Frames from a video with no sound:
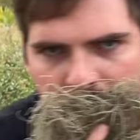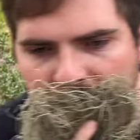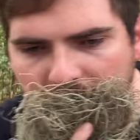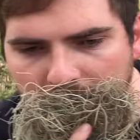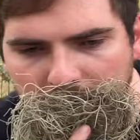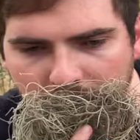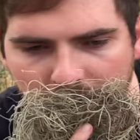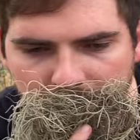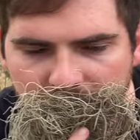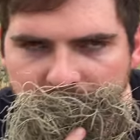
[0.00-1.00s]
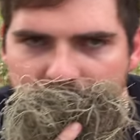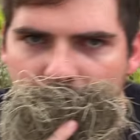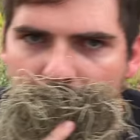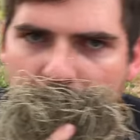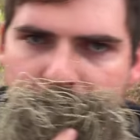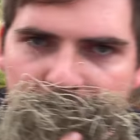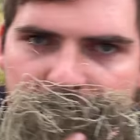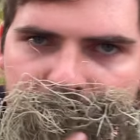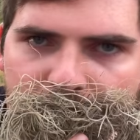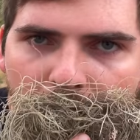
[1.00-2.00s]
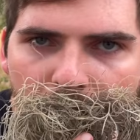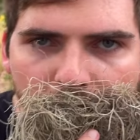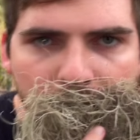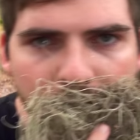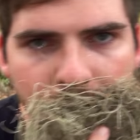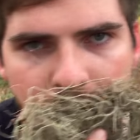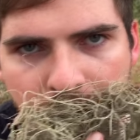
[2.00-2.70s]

They call me Swampy Joe.